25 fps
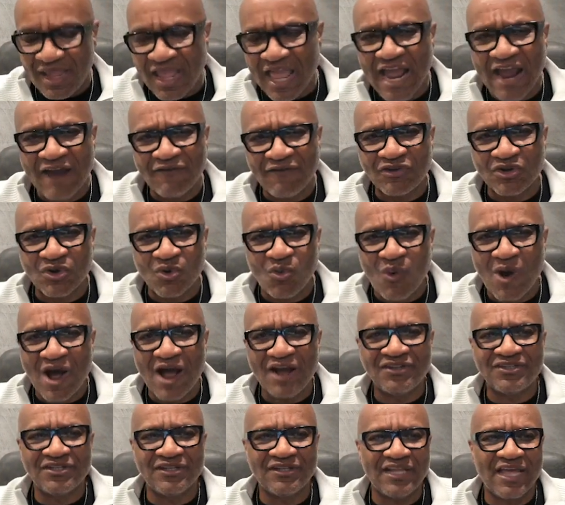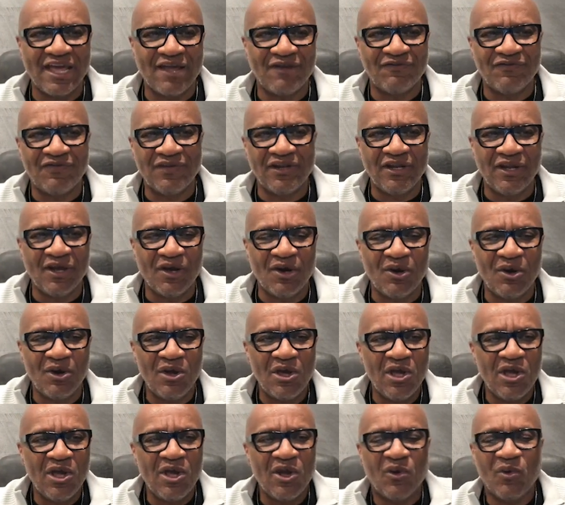After watching that video,
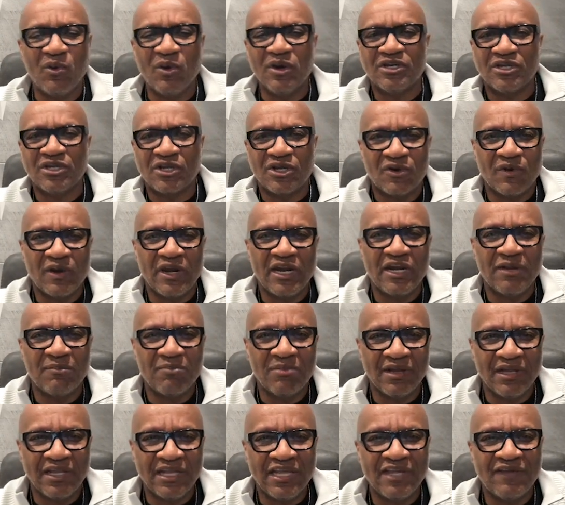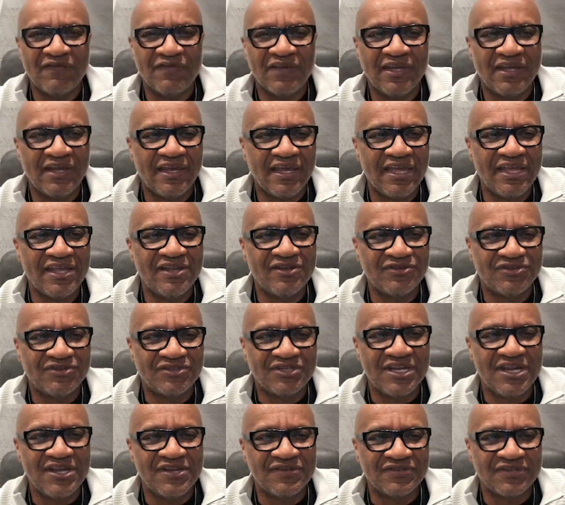we're decreeing and believing in
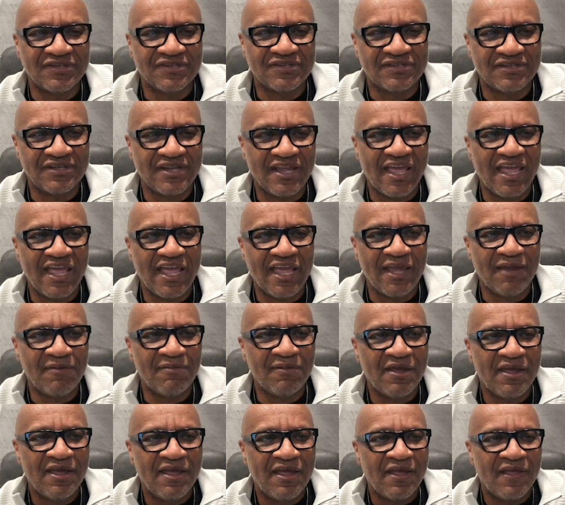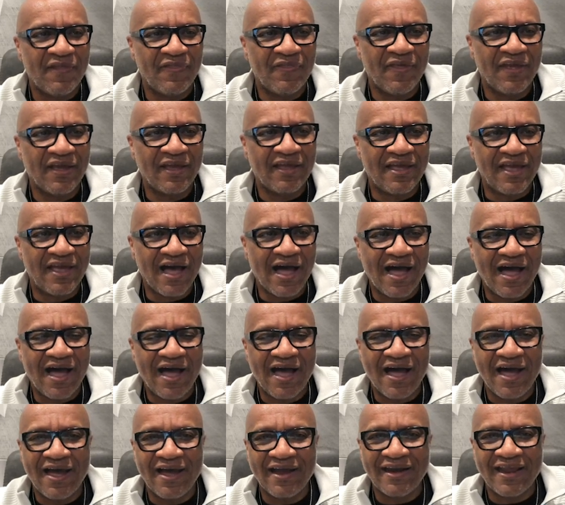Jesus' name that
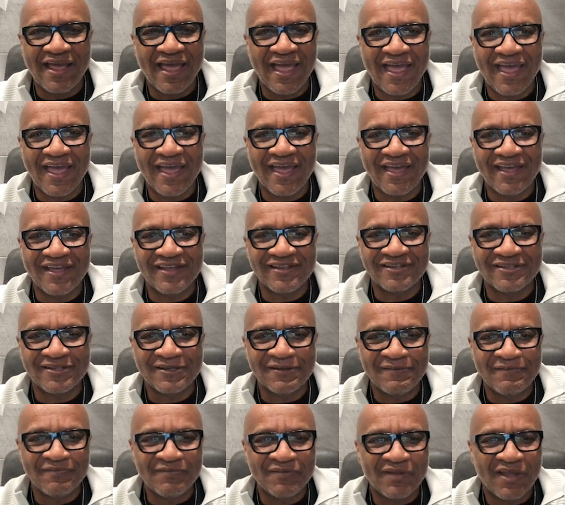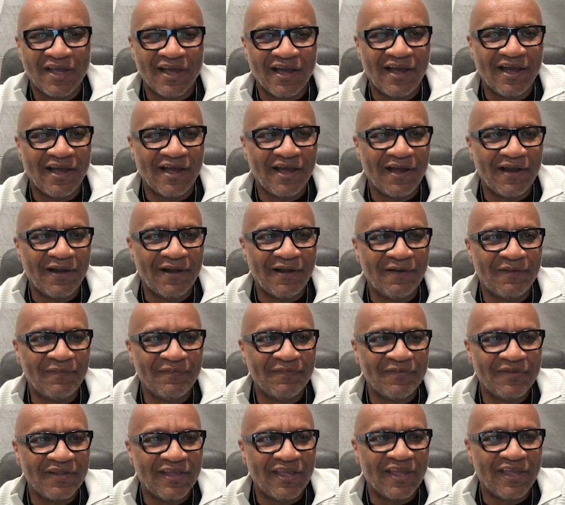God has
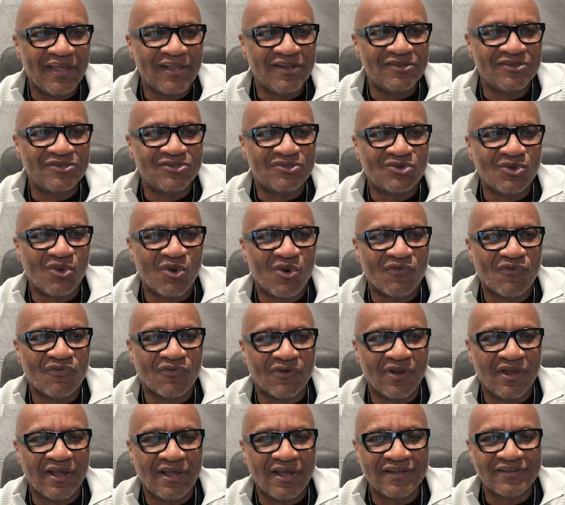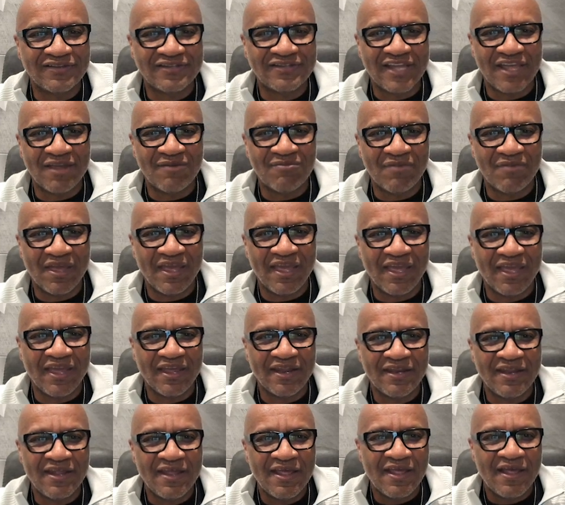in store for us,
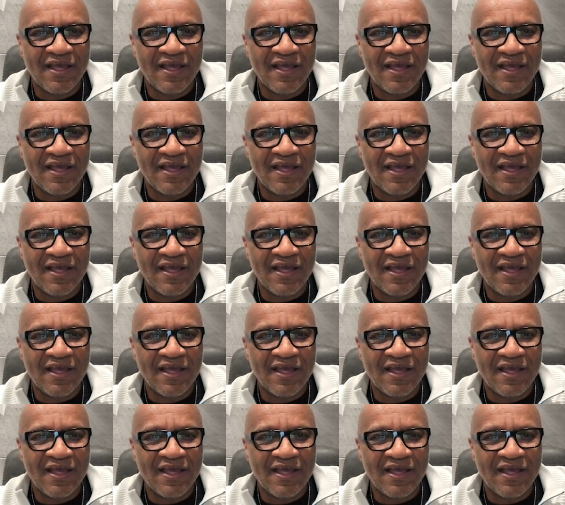amen,